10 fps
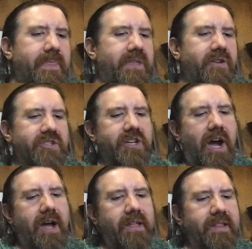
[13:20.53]

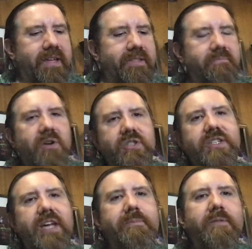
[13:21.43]
like most
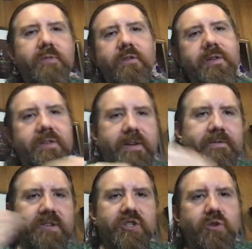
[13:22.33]
of the time you move to a
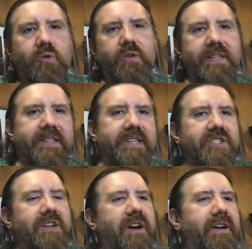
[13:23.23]
different school in these
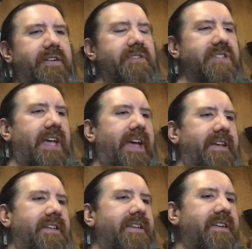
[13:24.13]
scenarios, and